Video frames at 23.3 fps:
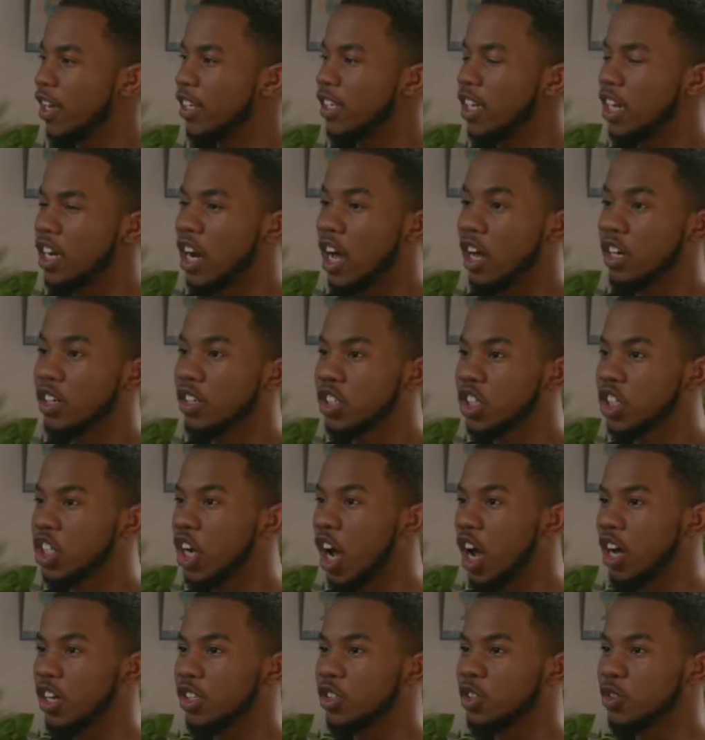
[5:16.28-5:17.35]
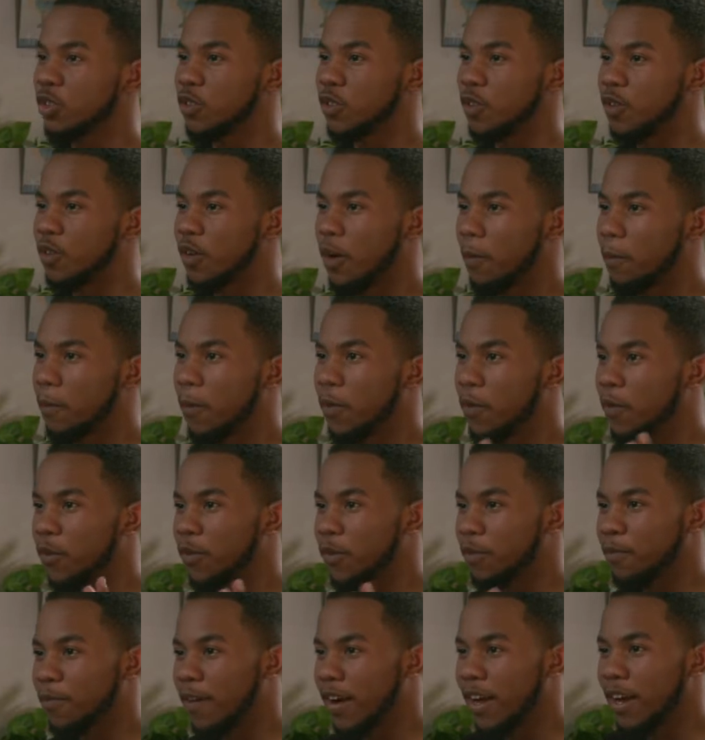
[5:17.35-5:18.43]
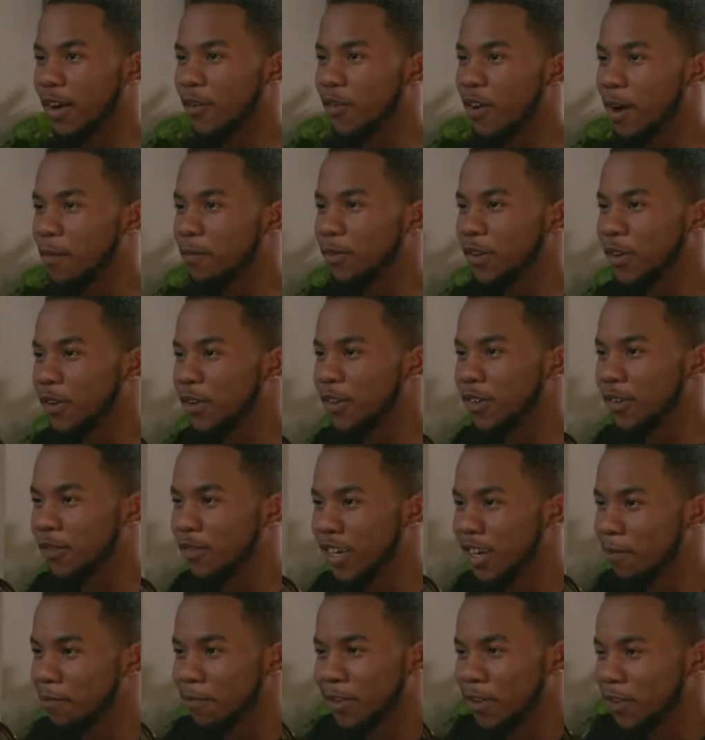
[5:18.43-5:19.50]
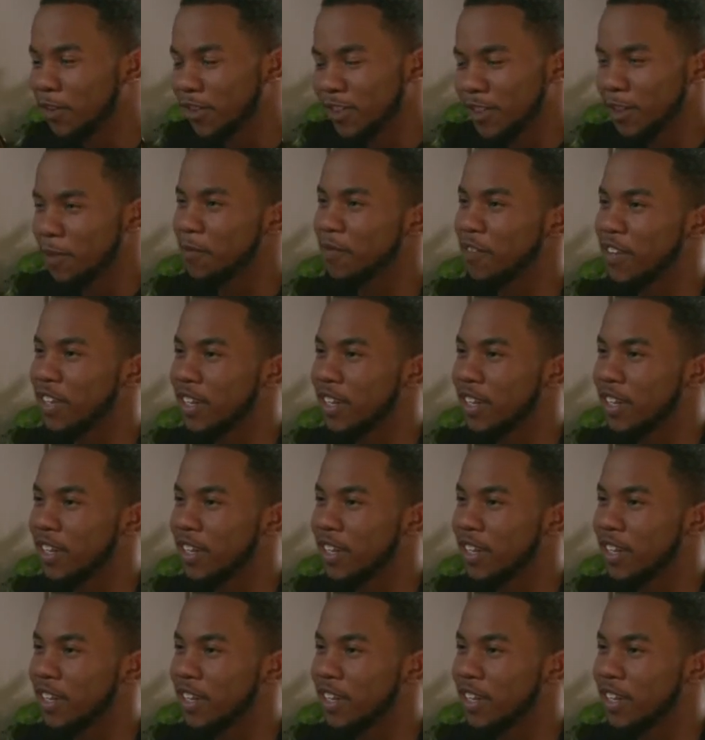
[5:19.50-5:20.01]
they're not shocked or appalled by what I'm doing when I'm doing something.